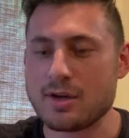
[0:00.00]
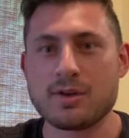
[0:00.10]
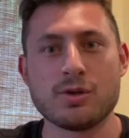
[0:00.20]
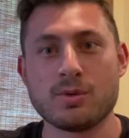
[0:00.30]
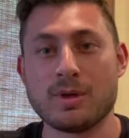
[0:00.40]

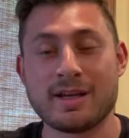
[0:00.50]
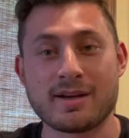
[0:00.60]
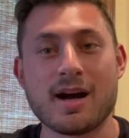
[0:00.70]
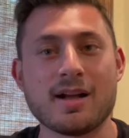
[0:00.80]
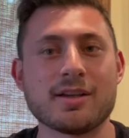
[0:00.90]
you in
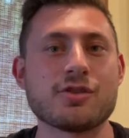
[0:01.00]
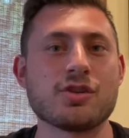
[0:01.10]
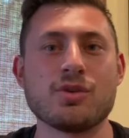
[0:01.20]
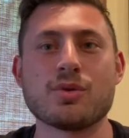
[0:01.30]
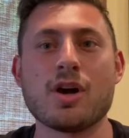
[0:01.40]
college,
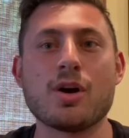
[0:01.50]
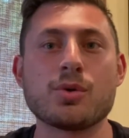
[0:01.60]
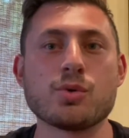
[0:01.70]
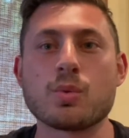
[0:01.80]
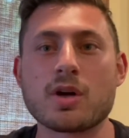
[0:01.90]
you go,
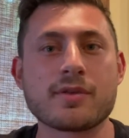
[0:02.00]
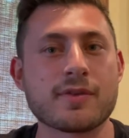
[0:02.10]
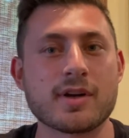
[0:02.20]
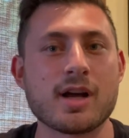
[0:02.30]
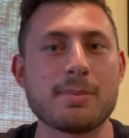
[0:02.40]
you work
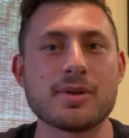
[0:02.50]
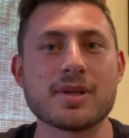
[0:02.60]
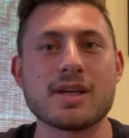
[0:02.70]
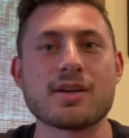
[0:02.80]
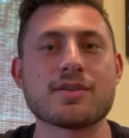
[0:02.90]
for a couple of
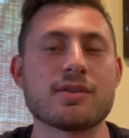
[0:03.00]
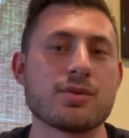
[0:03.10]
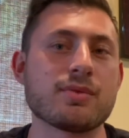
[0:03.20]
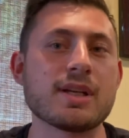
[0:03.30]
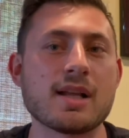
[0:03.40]
years, and
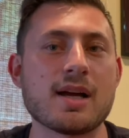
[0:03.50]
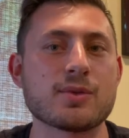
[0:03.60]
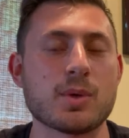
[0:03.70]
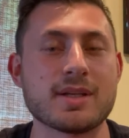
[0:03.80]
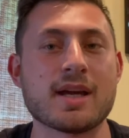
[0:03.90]
you
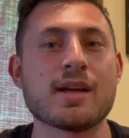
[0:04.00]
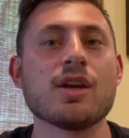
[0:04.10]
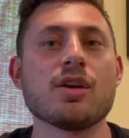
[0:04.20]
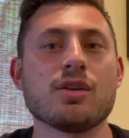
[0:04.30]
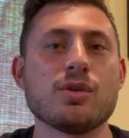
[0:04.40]
realize one day
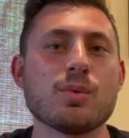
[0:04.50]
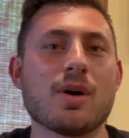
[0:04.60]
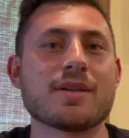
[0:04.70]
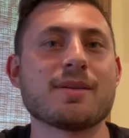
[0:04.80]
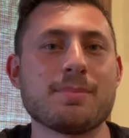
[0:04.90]
you
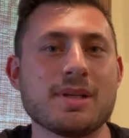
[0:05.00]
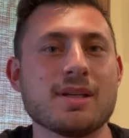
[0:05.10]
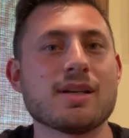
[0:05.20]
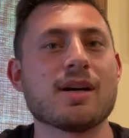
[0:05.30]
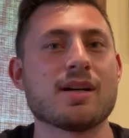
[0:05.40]
want to
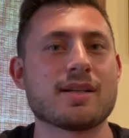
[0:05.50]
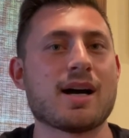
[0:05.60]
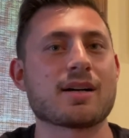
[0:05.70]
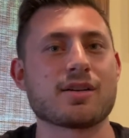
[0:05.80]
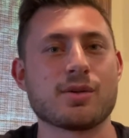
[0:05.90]
be a
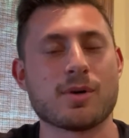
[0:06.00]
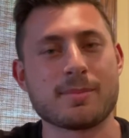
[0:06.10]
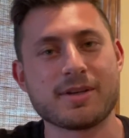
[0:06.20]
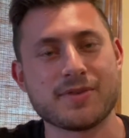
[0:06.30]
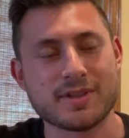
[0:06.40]
doctor, you want to
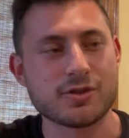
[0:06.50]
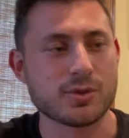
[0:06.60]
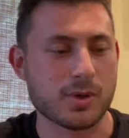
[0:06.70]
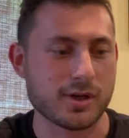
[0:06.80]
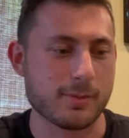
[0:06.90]
be a physician,
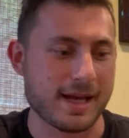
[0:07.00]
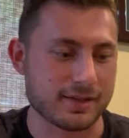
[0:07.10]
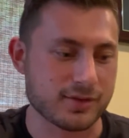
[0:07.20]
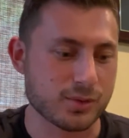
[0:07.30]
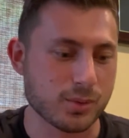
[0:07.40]
you want to go back
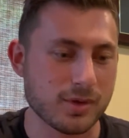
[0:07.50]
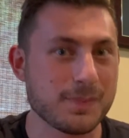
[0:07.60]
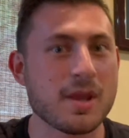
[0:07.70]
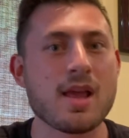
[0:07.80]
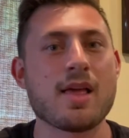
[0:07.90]
to
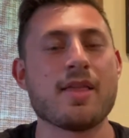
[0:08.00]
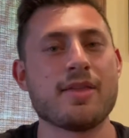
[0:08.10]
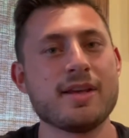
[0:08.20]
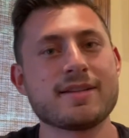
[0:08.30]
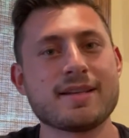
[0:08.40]
school.
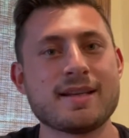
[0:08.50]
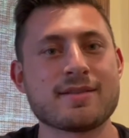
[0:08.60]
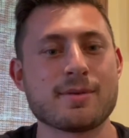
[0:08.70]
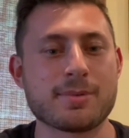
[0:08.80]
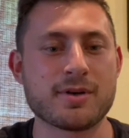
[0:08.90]
This
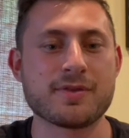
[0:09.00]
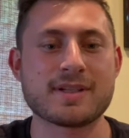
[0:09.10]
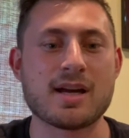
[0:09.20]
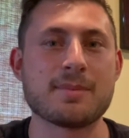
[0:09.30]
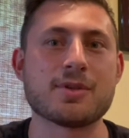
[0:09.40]
is the perfect
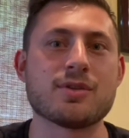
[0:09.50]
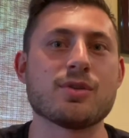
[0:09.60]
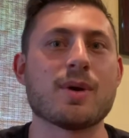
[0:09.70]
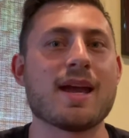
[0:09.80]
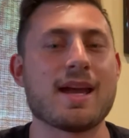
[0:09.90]
time to
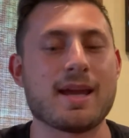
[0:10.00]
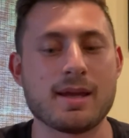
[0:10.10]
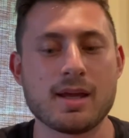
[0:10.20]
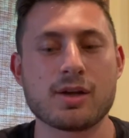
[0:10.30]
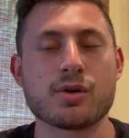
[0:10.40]
do a
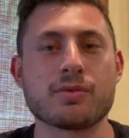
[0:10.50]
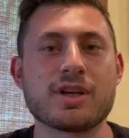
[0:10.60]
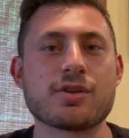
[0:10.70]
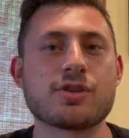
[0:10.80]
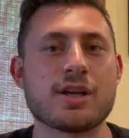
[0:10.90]

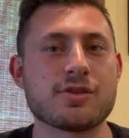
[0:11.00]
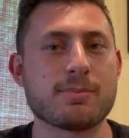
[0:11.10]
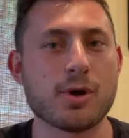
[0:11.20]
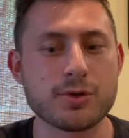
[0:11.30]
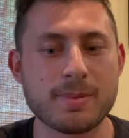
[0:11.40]
career changing
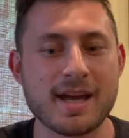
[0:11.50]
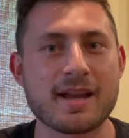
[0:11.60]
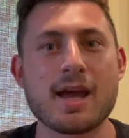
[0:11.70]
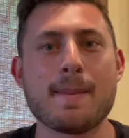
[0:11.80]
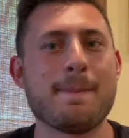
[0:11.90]
postbac.
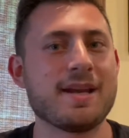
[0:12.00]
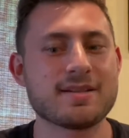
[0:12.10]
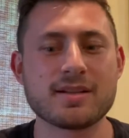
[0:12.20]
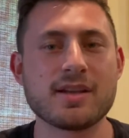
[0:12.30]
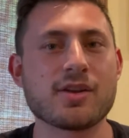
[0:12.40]

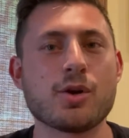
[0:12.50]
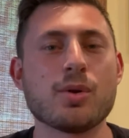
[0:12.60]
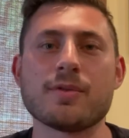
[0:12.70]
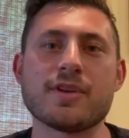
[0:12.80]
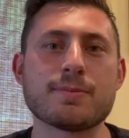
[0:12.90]
Basically, the
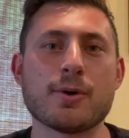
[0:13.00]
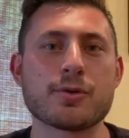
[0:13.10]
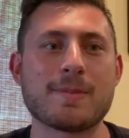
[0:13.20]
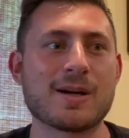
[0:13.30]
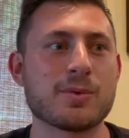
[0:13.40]
goal of this
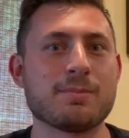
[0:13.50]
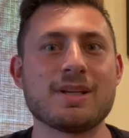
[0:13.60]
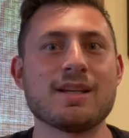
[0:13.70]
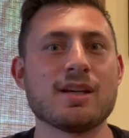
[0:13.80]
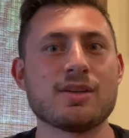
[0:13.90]
postbac would
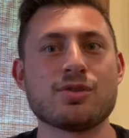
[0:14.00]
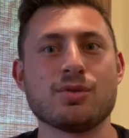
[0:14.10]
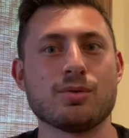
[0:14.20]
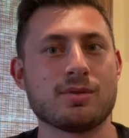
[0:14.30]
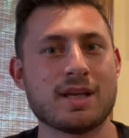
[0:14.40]
be
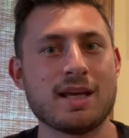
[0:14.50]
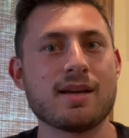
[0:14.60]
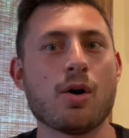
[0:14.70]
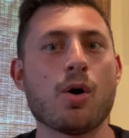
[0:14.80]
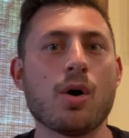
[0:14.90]
to
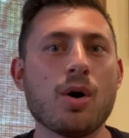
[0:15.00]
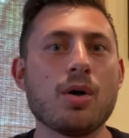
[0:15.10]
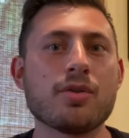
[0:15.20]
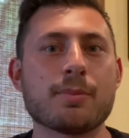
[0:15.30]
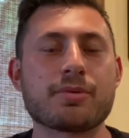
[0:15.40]
take
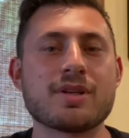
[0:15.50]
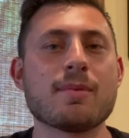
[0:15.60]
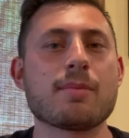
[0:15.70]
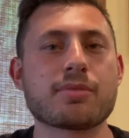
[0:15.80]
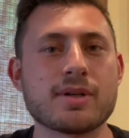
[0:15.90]
all the pre
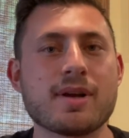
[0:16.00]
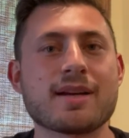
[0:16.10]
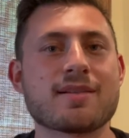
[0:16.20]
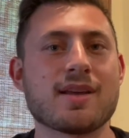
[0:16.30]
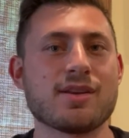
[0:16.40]
med
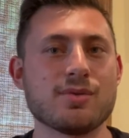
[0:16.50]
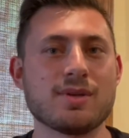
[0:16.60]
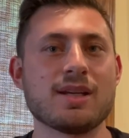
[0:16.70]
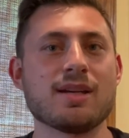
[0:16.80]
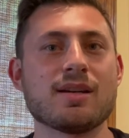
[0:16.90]
prereqs that you
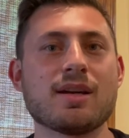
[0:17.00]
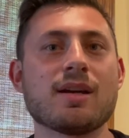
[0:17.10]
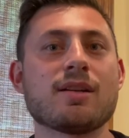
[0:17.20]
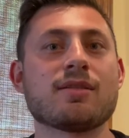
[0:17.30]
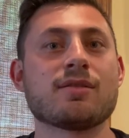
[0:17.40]
need
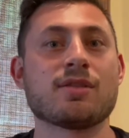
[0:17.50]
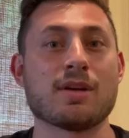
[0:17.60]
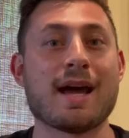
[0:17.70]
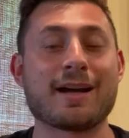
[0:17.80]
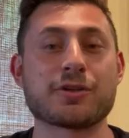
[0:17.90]
to
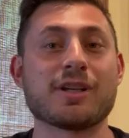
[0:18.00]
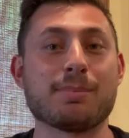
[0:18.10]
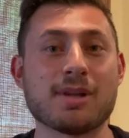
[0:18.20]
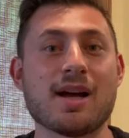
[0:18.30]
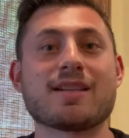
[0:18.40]
actually
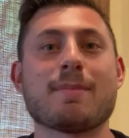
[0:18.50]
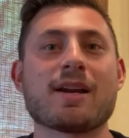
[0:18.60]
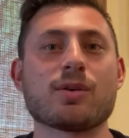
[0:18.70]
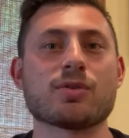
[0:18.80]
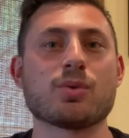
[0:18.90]
apply to
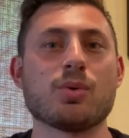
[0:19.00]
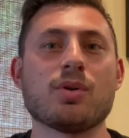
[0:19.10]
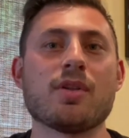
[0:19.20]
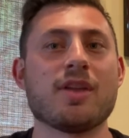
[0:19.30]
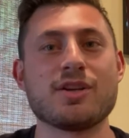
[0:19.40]
medical
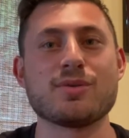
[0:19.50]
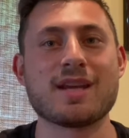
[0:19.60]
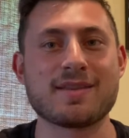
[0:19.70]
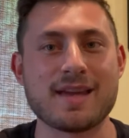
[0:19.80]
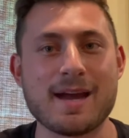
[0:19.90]
school. Then you
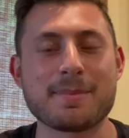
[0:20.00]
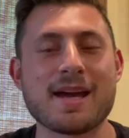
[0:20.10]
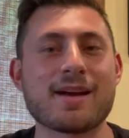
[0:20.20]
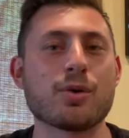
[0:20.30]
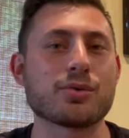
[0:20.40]
take the
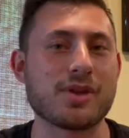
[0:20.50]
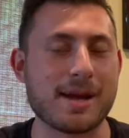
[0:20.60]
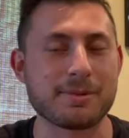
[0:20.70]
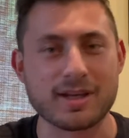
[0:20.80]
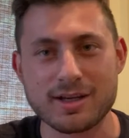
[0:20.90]
MCAT, go through the
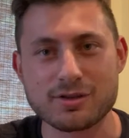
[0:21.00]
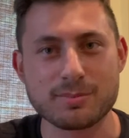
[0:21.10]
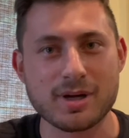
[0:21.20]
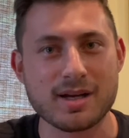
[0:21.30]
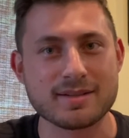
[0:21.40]
application
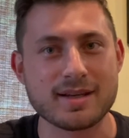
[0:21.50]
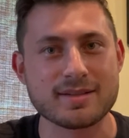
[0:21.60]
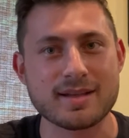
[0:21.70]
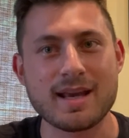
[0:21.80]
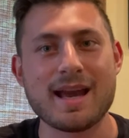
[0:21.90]

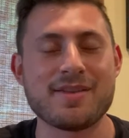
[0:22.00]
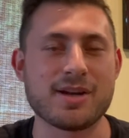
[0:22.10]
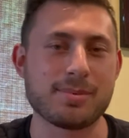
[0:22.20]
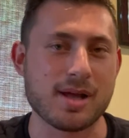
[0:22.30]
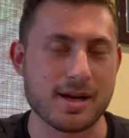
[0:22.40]
process, and then
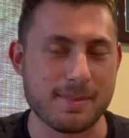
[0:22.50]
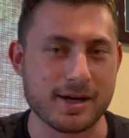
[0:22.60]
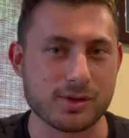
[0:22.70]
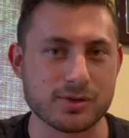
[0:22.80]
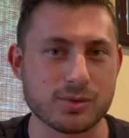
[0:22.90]
apply to
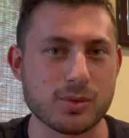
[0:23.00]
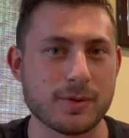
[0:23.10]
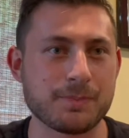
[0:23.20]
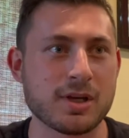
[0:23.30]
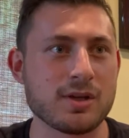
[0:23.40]
medical
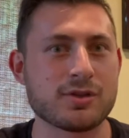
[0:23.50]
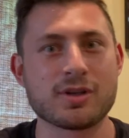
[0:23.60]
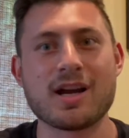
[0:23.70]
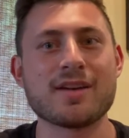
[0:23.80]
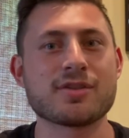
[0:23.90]
school. So you're
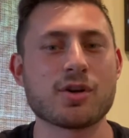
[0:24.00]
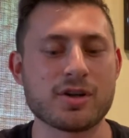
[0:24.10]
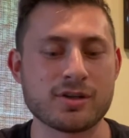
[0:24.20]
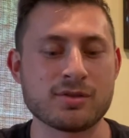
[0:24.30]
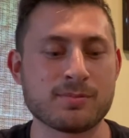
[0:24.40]
kind of
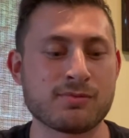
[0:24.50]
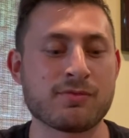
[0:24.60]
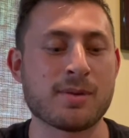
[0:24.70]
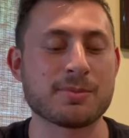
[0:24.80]
starting from